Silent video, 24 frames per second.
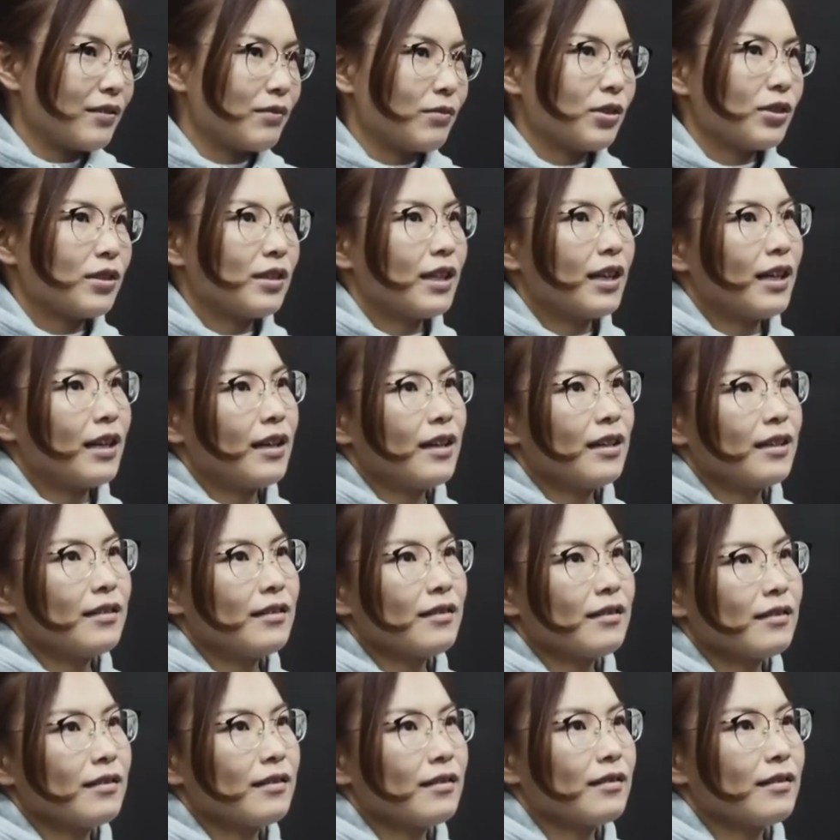well,
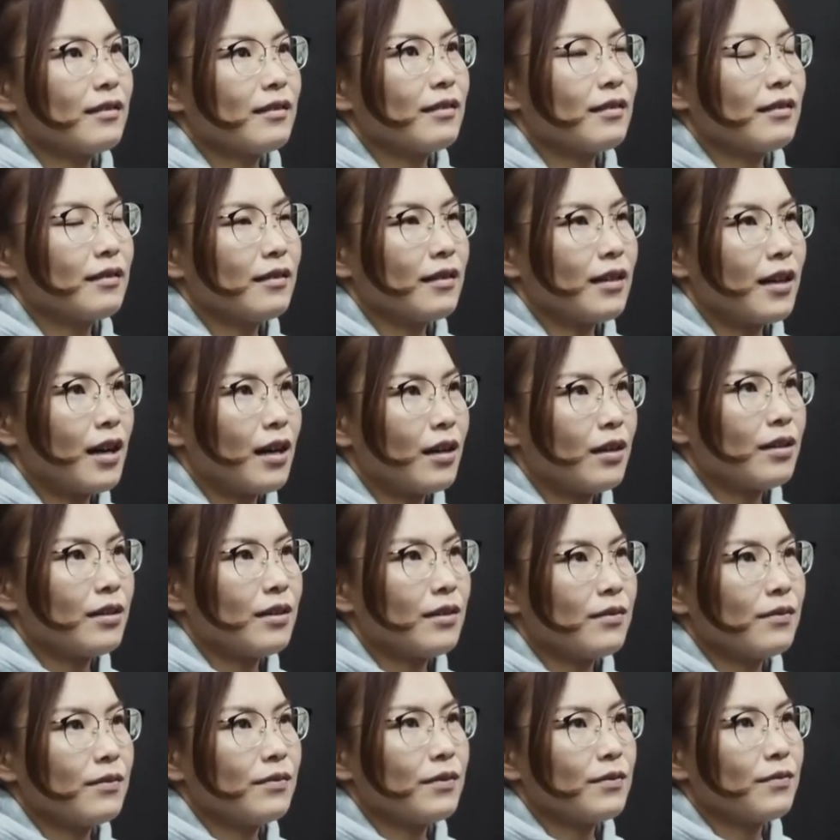
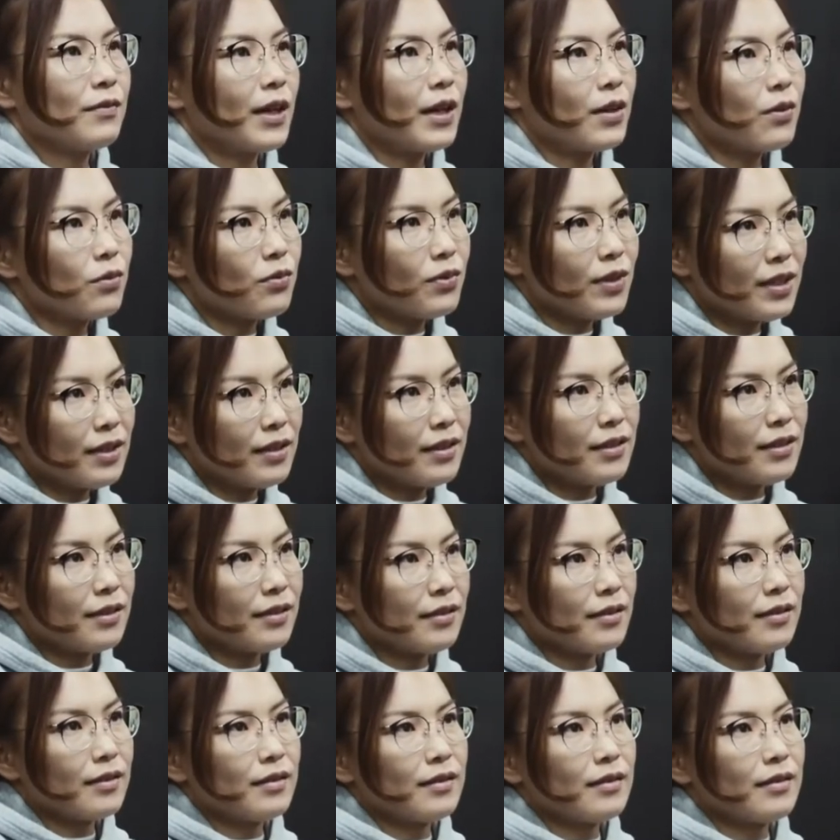if I win
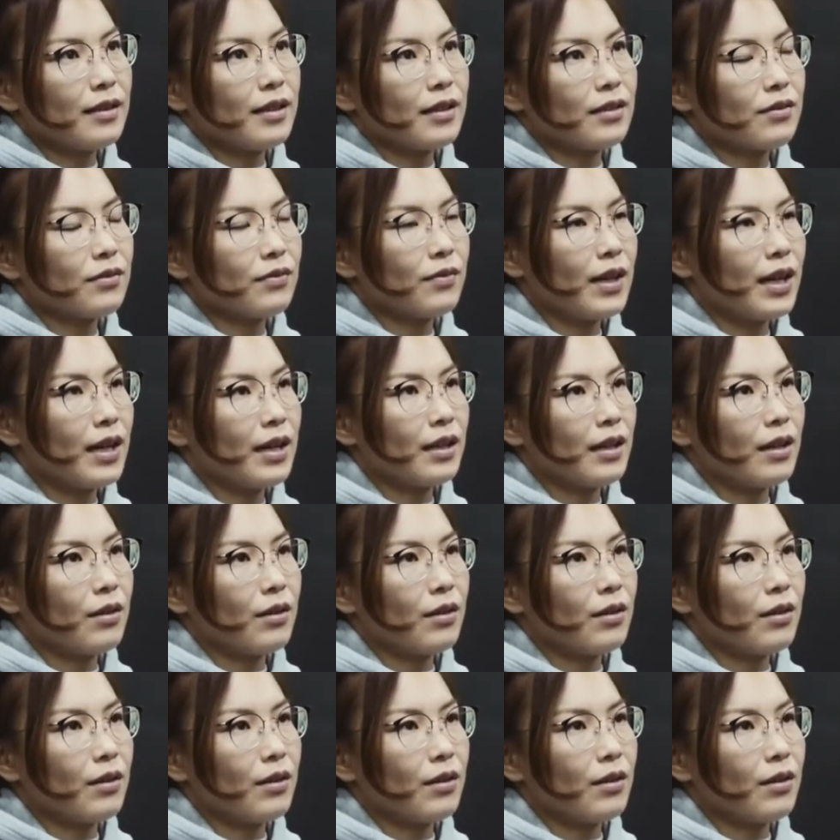this next fight,